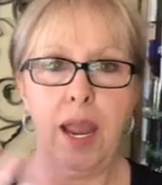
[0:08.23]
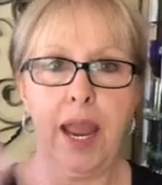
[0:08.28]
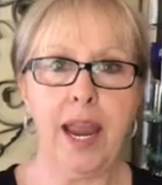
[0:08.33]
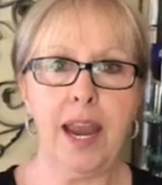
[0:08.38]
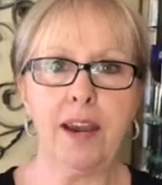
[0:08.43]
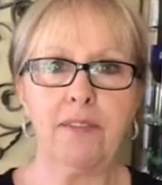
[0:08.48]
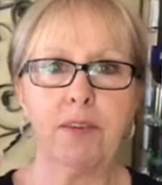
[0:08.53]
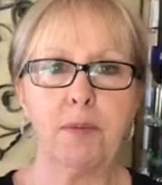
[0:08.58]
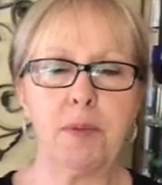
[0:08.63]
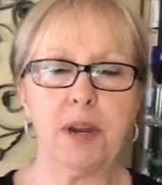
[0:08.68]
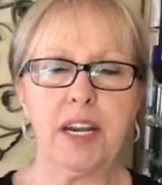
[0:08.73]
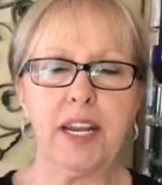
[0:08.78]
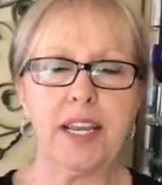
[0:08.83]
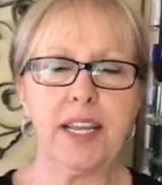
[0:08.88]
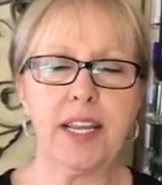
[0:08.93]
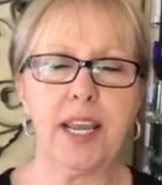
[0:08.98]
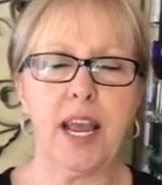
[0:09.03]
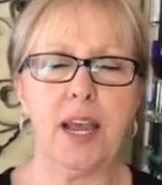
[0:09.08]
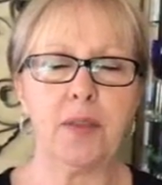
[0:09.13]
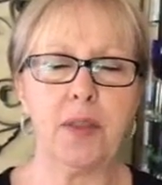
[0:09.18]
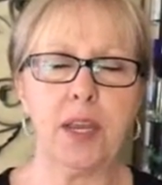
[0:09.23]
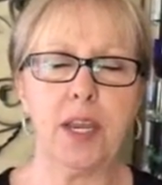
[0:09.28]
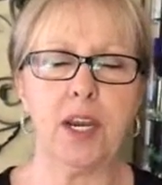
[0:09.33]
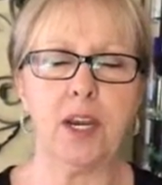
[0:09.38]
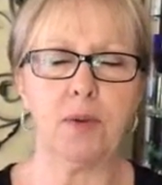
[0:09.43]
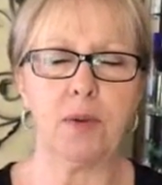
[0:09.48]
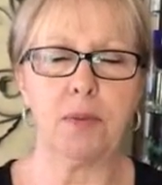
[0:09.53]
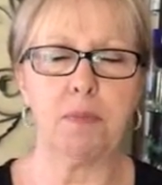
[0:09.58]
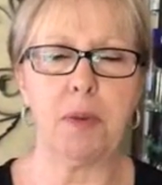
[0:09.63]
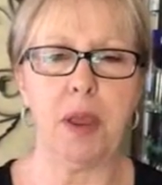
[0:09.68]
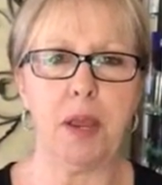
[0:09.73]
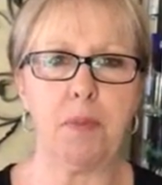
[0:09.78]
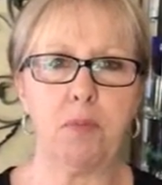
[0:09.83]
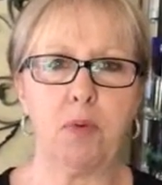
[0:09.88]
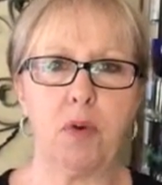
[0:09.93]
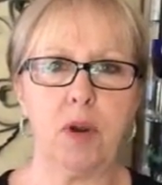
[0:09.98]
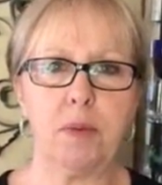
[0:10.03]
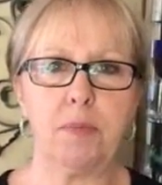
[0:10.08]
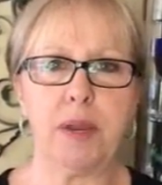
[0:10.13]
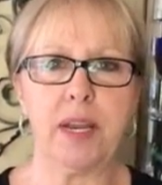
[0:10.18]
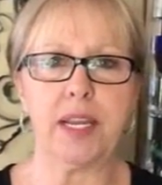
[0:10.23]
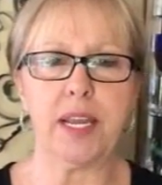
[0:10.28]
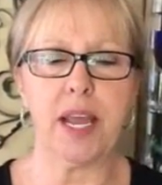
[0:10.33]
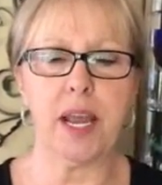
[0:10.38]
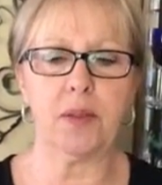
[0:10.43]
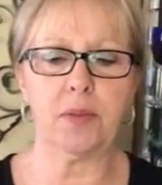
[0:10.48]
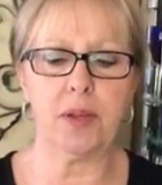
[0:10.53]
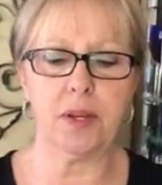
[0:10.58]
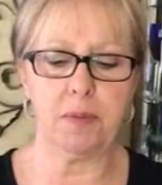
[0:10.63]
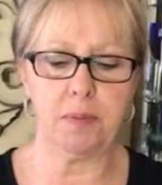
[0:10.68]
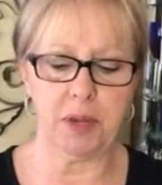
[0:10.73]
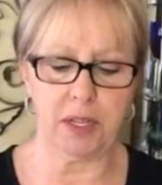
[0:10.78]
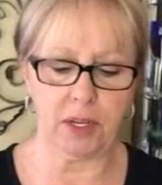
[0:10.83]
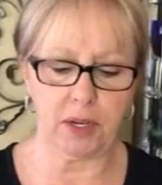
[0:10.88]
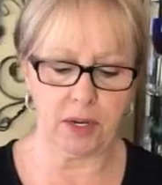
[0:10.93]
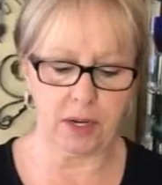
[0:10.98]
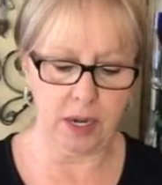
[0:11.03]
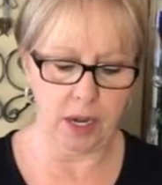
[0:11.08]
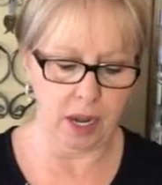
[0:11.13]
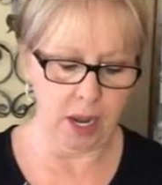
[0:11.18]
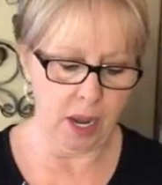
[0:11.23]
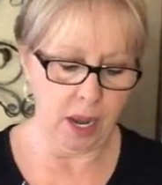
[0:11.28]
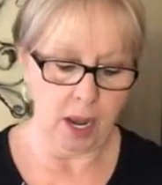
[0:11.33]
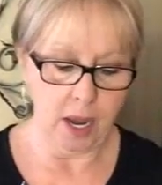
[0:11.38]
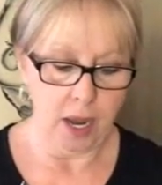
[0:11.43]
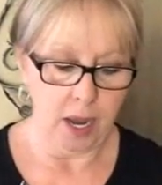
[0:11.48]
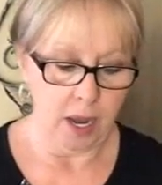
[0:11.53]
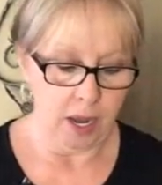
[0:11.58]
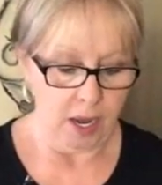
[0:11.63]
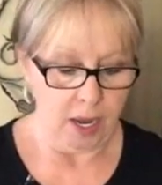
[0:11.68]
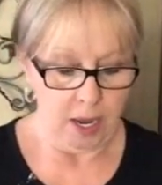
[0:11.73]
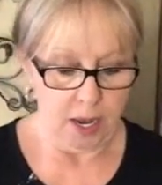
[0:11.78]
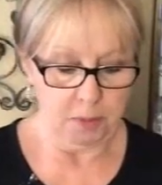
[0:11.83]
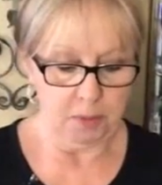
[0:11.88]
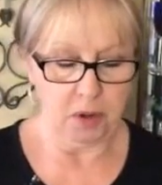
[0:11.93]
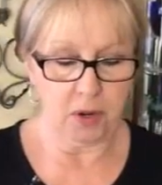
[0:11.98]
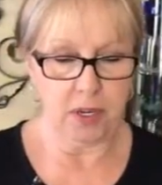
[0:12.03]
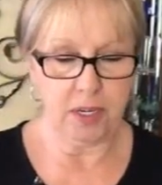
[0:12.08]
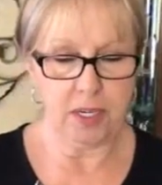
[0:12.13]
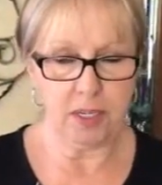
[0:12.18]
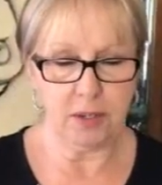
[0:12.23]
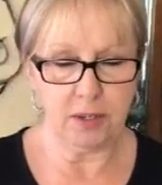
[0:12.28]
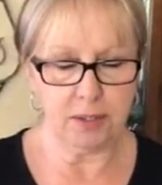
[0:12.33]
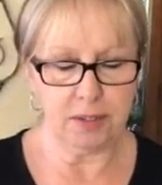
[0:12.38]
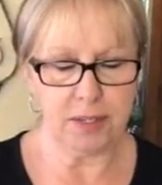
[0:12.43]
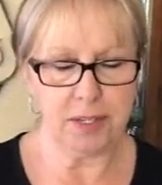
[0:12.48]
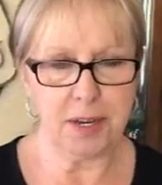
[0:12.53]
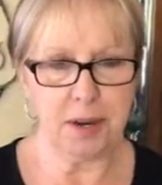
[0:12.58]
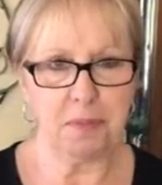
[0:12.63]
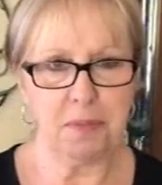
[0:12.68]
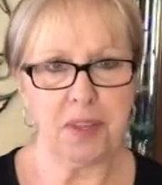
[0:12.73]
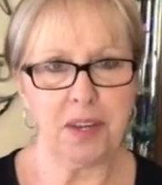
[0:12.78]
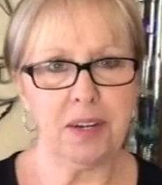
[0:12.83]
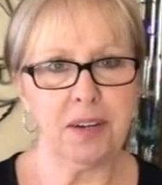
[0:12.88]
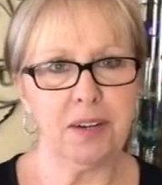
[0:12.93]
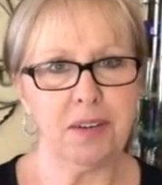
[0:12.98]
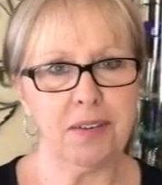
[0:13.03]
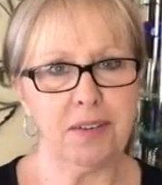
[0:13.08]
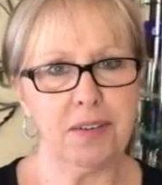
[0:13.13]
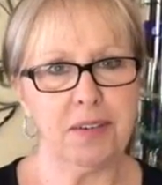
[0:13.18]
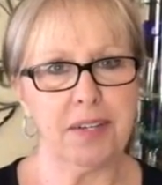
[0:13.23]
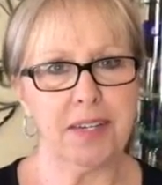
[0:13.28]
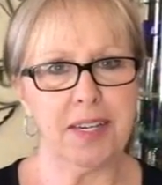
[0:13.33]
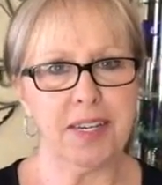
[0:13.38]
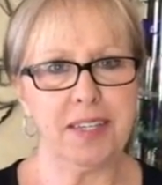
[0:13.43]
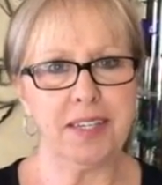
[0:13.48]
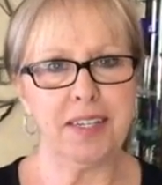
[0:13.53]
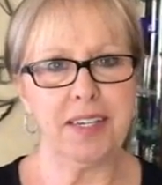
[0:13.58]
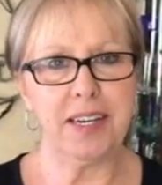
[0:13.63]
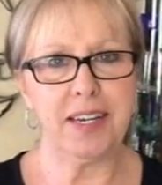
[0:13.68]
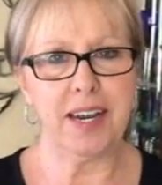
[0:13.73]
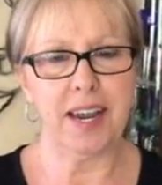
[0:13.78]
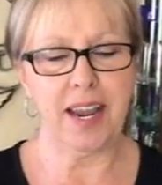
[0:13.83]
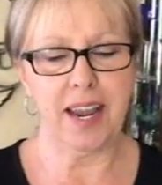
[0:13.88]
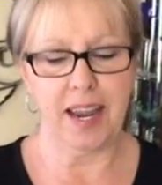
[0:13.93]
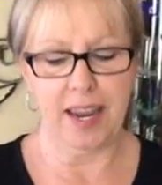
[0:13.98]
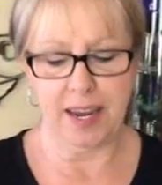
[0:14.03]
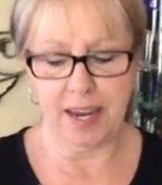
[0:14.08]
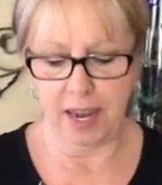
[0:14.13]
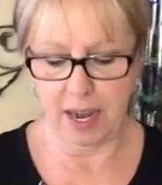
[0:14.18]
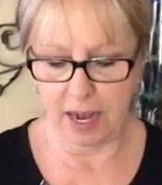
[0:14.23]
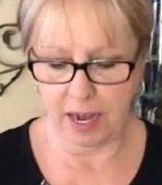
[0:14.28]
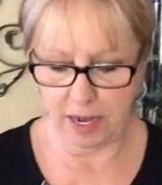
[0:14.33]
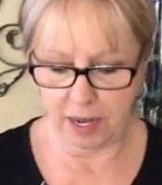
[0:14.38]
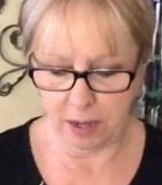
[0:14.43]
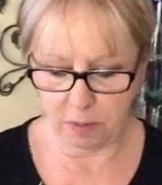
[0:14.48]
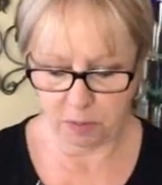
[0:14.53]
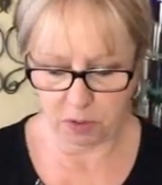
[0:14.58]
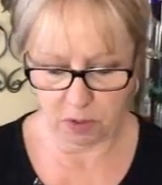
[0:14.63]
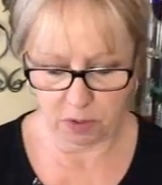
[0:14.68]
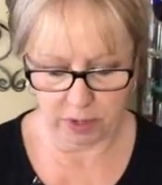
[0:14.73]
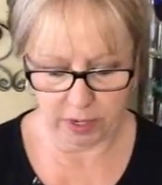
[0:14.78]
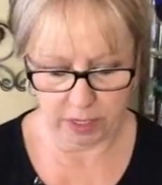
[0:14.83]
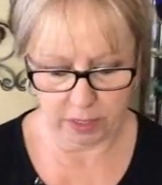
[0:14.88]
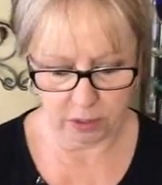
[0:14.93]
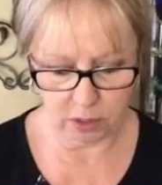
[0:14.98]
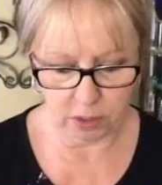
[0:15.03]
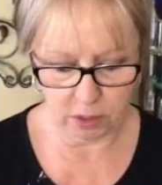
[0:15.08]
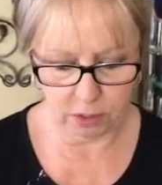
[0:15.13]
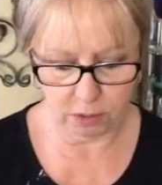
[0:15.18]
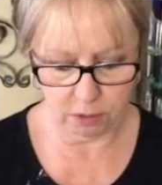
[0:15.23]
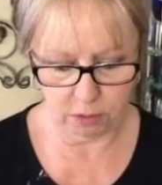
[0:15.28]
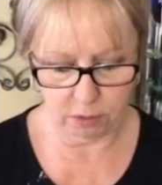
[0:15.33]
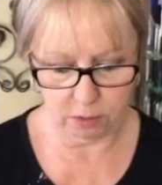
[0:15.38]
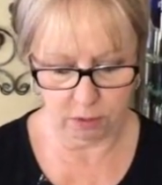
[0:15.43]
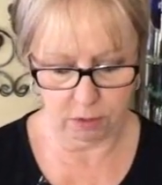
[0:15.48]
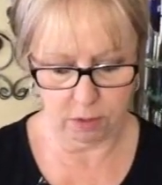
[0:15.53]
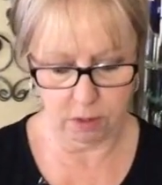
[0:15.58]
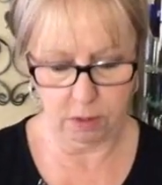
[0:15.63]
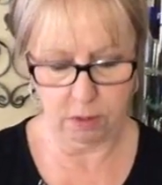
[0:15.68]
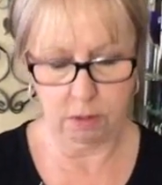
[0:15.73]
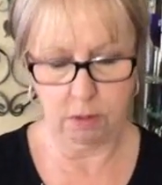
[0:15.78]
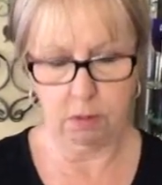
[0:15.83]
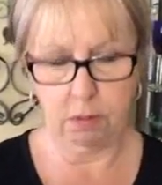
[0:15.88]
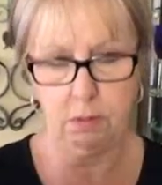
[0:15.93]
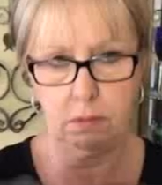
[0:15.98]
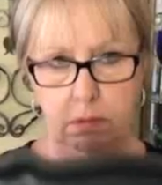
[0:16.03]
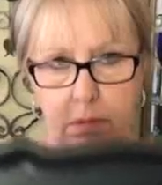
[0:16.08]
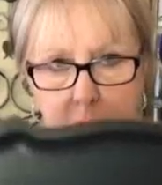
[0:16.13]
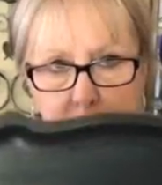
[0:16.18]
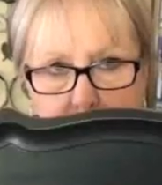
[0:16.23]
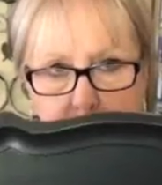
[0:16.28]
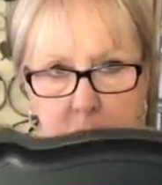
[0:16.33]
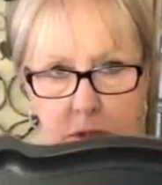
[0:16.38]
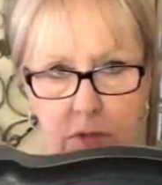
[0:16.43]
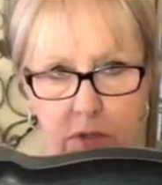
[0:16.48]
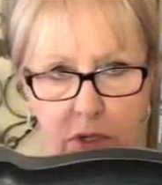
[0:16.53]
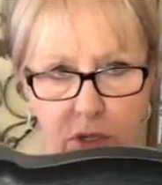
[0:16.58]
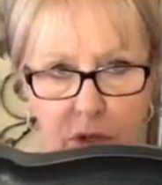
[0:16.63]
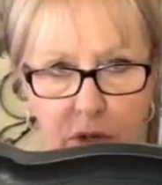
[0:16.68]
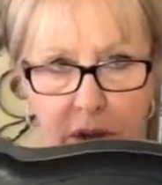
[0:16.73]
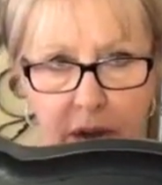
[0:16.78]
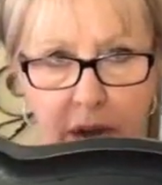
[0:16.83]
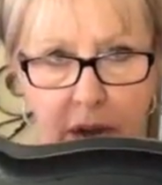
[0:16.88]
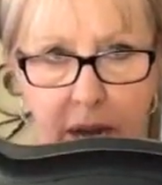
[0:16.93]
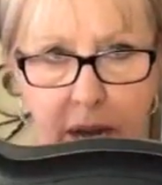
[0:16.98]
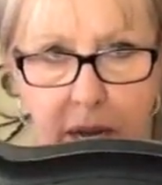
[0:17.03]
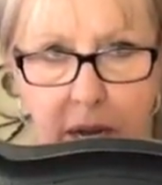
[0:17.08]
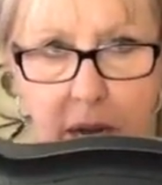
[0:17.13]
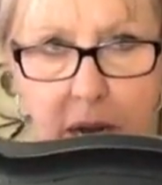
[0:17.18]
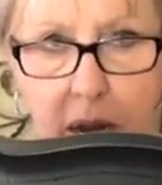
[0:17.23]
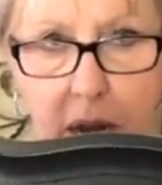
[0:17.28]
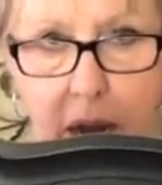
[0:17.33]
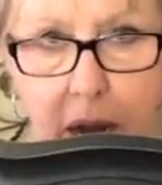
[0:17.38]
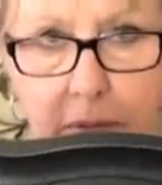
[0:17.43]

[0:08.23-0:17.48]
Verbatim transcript: Hey everybody, Kathy here with Paint Pouring by Kathleen Miller. I'm going to do something new again today. I am going to do a tray.